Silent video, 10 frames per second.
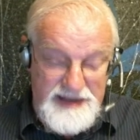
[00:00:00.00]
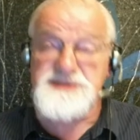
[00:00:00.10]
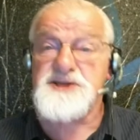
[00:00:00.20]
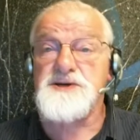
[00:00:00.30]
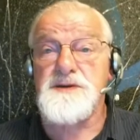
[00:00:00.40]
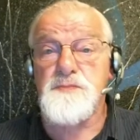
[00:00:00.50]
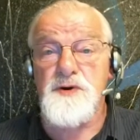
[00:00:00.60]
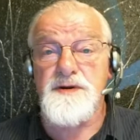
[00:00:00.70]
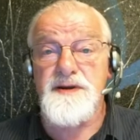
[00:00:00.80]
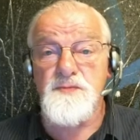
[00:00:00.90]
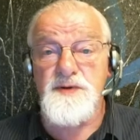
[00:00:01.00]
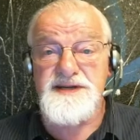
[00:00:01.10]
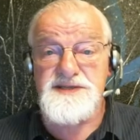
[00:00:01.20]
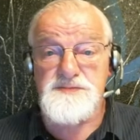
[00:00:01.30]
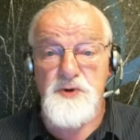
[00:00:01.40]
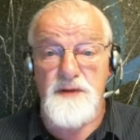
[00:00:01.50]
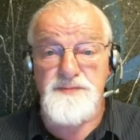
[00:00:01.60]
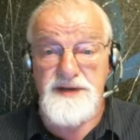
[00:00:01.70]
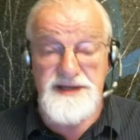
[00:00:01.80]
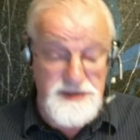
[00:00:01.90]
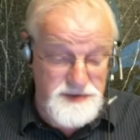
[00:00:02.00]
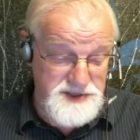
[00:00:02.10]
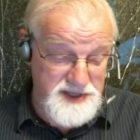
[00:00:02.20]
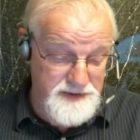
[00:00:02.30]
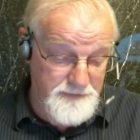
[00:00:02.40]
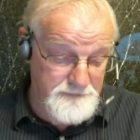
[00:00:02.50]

it's a good program when it's properly used.